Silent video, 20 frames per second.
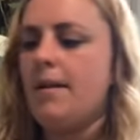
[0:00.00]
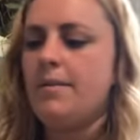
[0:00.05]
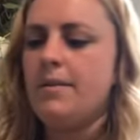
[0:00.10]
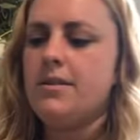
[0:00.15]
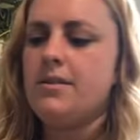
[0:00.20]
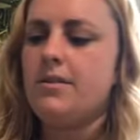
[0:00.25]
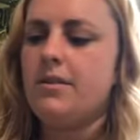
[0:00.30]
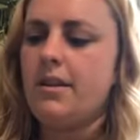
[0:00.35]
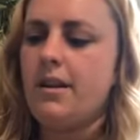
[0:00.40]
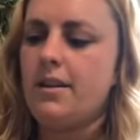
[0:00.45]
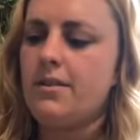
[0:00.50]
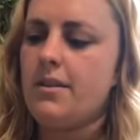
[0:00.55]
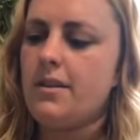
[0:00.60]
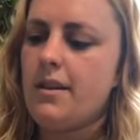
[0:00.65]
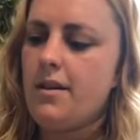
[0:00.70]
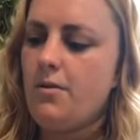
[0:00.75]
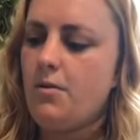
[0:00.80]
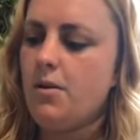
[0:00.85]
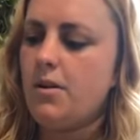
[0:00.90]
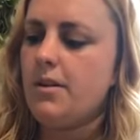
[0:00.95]
rabbit's looking at the
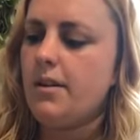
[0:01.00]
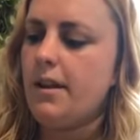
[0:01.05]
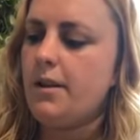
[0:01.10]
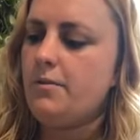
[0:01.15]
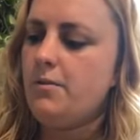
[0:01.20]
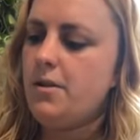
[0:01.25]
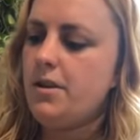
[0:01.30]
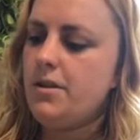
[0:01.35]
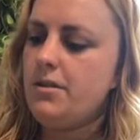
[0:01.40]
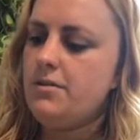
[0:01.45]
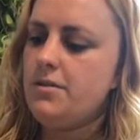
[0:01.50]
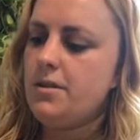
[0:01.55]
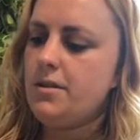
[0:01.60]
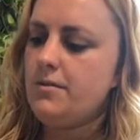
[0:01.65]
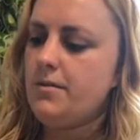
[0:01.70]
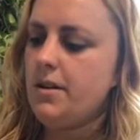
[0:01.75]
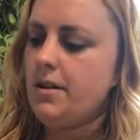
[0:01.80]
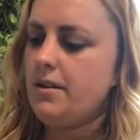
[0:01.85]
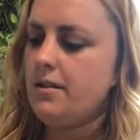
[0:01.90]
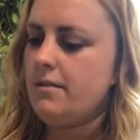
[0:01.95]
cord like, what are you
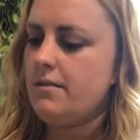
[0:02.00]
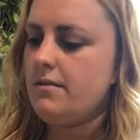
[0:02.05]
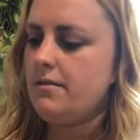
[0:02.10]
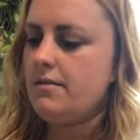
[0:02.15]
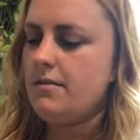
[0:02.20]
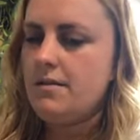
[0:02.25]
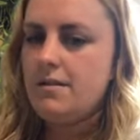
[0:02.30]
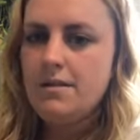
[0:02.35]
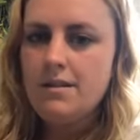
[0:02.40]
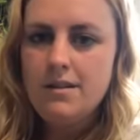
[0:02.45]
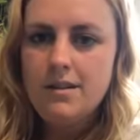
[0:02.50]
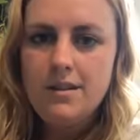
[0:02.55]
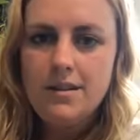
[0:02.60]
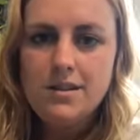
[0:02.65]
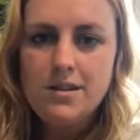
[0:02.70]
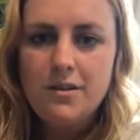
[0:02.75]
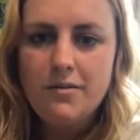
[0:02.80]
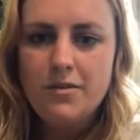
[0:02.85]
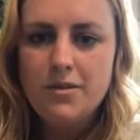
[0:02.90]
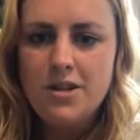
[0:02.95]
doing?
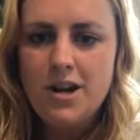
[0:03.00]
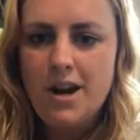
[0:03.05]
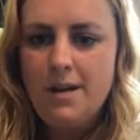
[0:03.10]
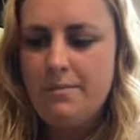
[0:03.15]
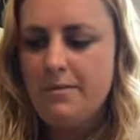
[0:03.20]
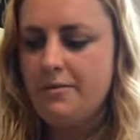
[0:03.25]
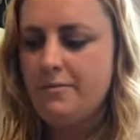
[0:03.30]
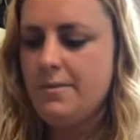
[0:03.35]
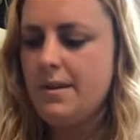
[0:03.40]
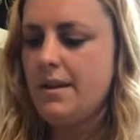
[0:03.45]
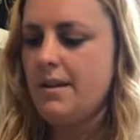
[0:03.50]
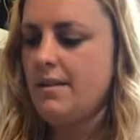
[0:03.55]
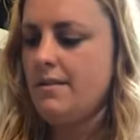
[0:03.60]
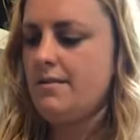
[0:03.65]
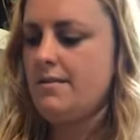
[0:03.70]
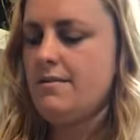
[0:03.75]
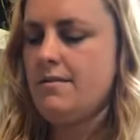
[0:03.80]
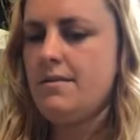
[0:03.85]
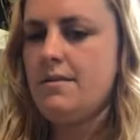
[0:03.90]
It's over top of me.